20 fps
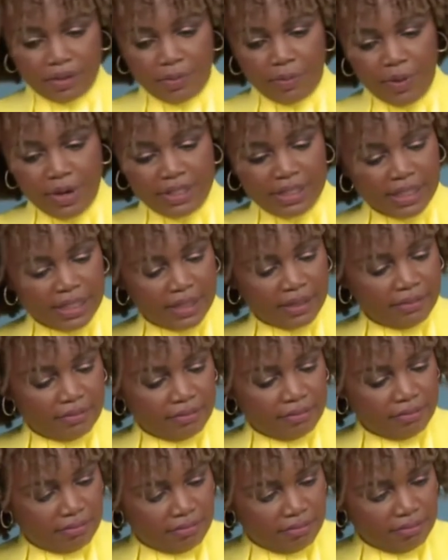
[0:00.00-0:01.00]
the president
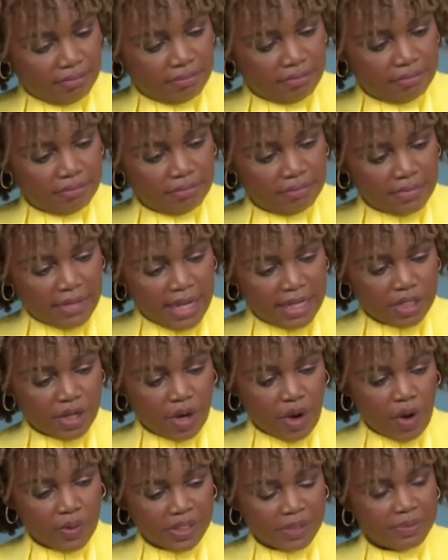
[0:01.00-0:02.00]
has
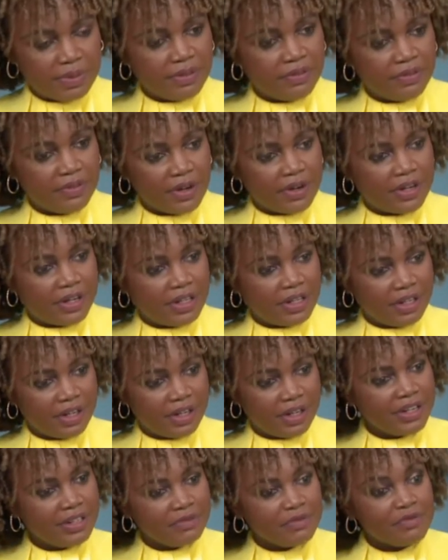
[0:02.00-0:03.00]
always been very
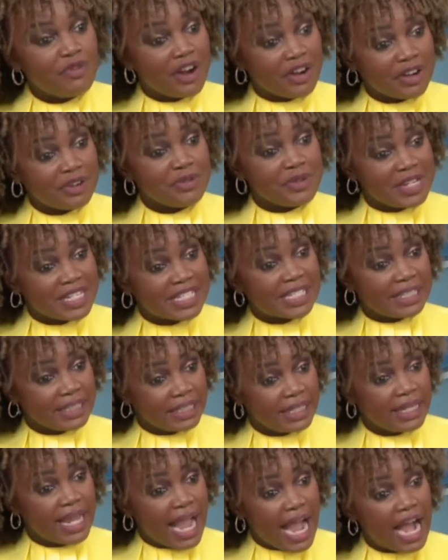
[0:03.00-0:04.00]
clear, and very
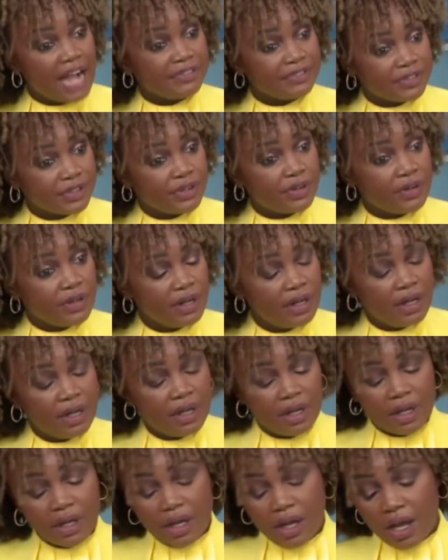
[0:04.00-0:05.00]
recently after
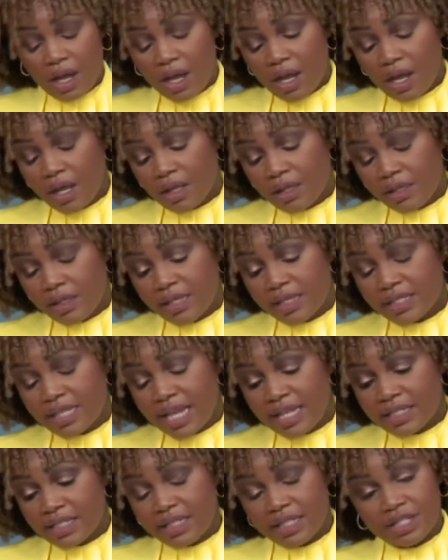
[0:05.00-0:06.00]
uh, the
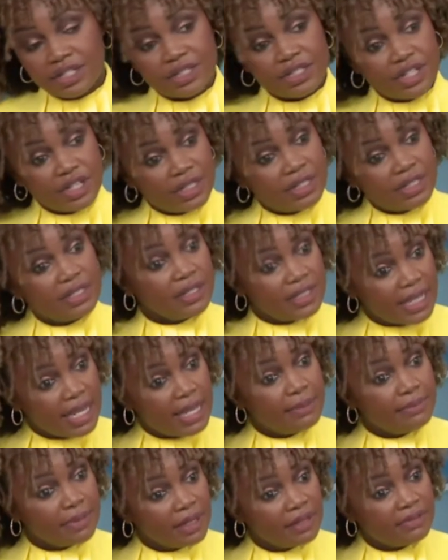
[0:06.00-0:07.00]
assassination
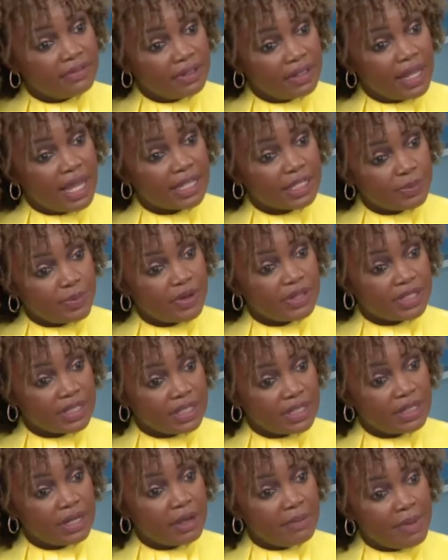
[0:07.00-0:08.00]
attempt of the last
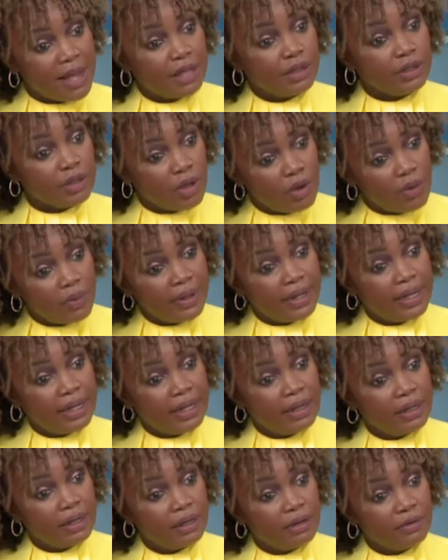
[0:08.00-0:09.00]
president about
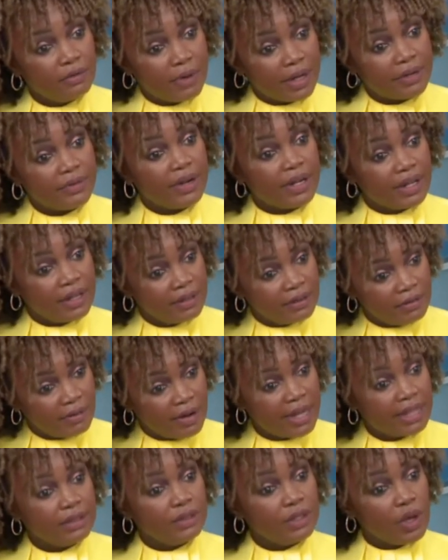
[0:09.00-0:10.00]
lowing rhetoric,
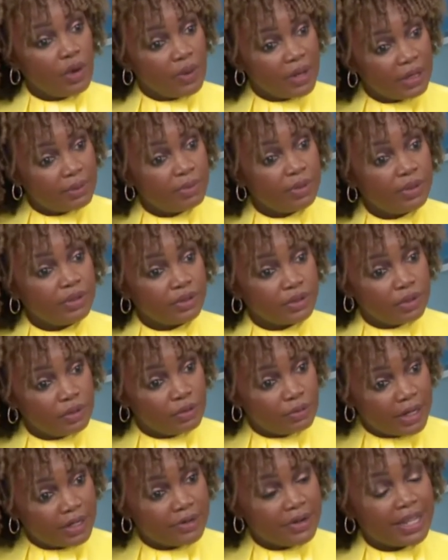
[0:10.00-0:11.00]
right? Lowing
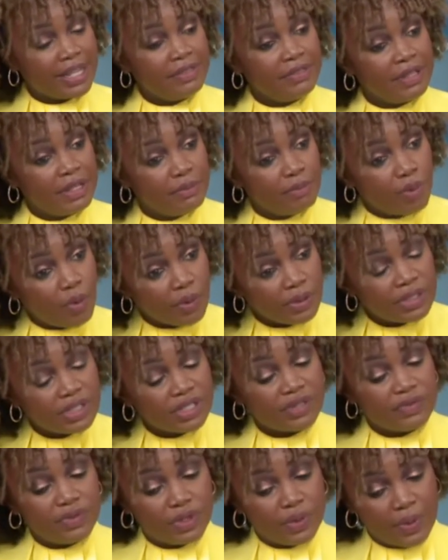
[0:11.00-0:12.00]
political rhetoric and the
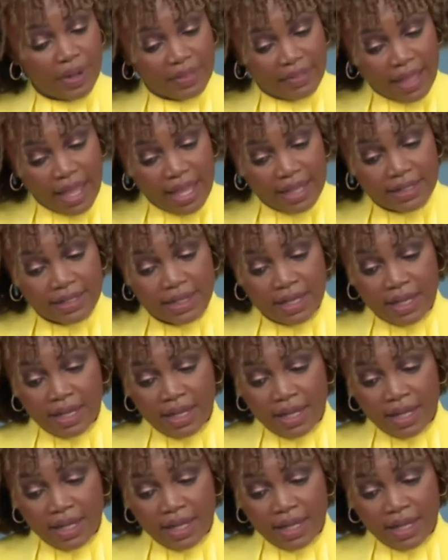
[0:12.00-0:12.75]
importance of doing that.